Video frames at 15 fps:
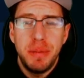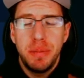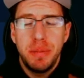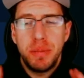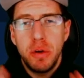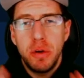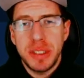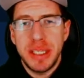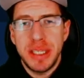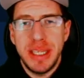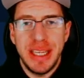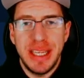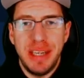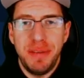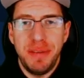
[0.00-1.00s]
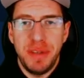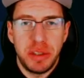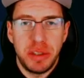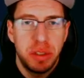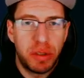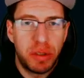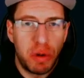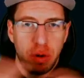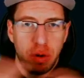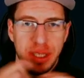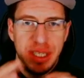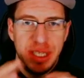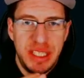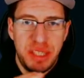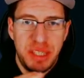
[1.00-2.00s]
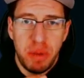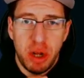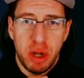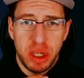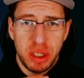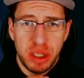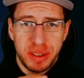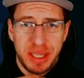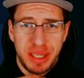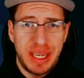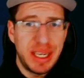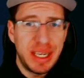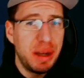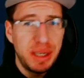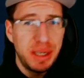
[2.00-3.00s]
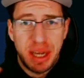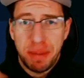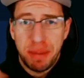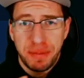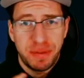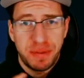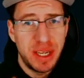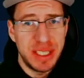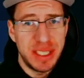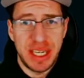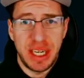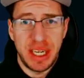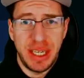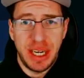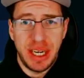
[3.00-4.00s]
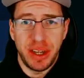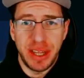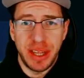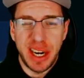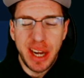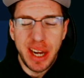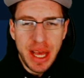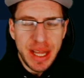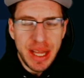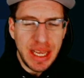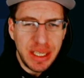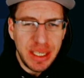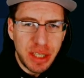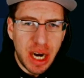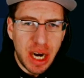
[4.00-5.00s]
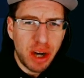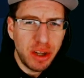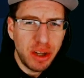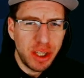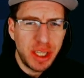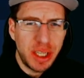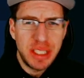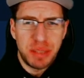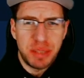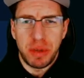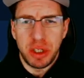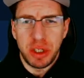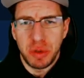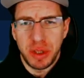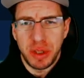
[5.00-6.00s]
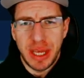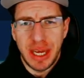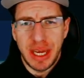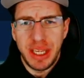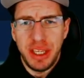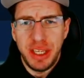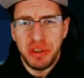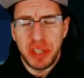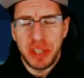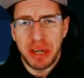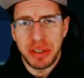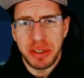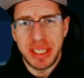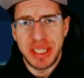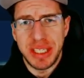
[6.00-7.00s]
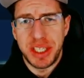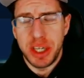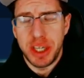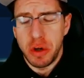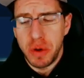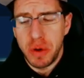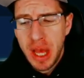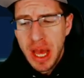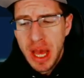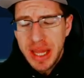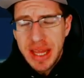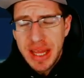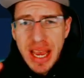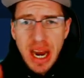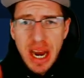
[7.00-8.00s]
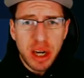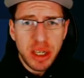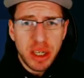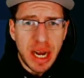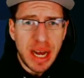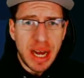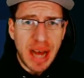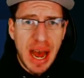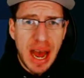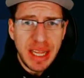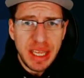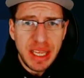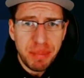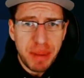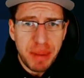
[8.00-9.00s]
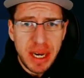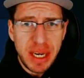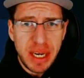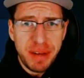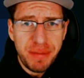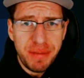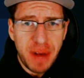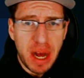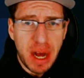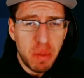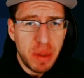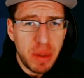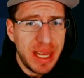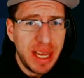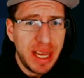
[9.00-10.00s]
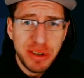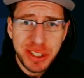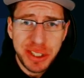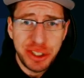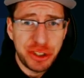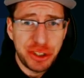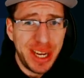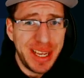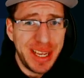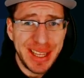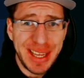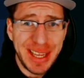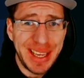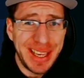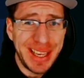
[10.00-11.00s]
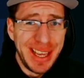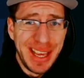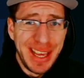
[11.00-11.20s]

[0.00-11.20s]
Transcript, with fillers: mostly the individuals or the small, like couple friends here and there. They aren't looking to merge with huge houses. So they are highly competitive. When they go to Drake, like